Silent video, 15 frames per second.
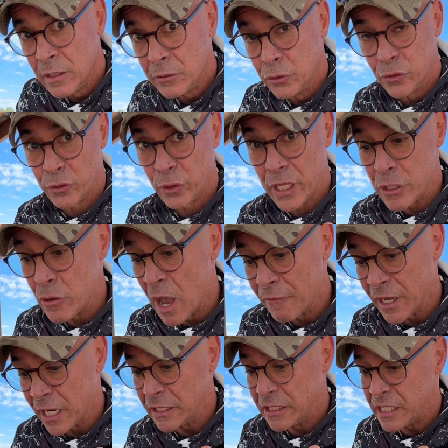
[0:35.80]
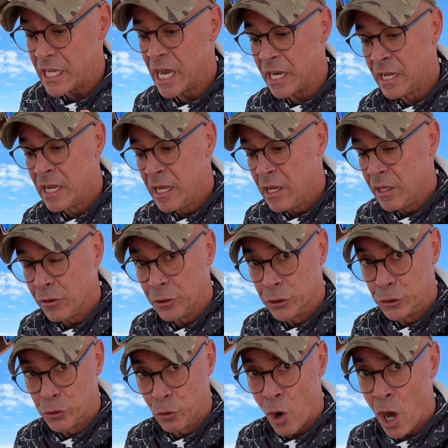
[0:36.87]
Just so that you have an idea, the
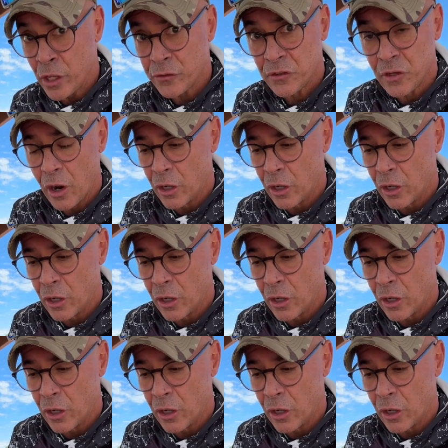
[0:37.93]
draws